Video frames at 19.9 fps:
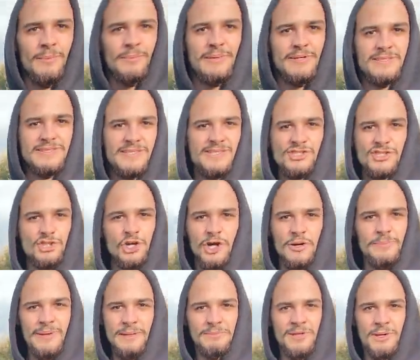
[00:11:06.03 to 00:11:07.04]
bumpers and
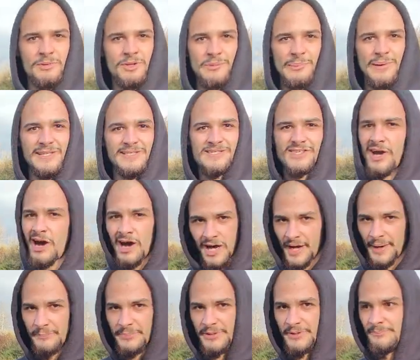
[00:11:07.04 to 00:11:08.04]
stock BMW bits cut
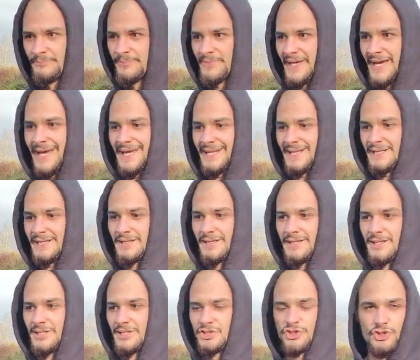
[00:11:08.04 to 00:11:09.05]
up and
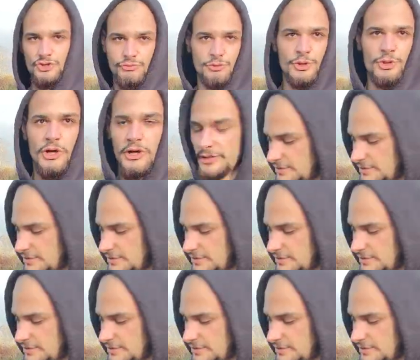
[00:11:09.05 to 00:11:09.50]
screwed